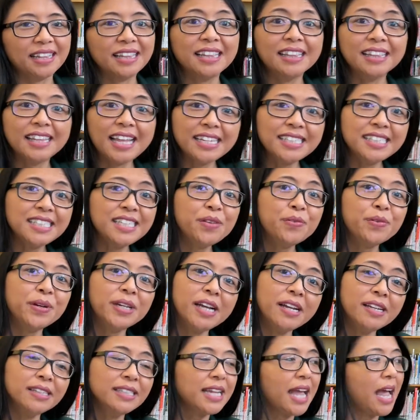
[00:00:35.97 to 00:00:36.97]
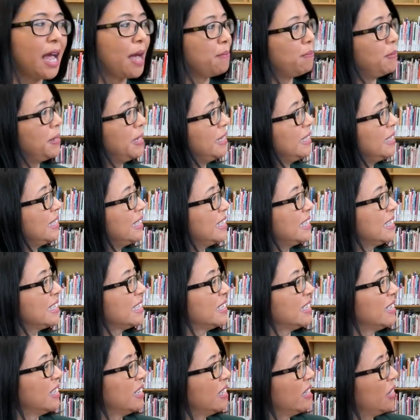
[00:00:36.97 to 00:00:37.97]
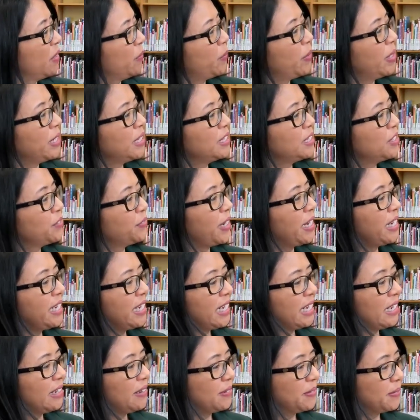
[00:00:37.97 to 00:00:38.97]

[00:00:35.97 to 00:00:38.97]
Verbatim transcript: Let's see what else happens when it's raining.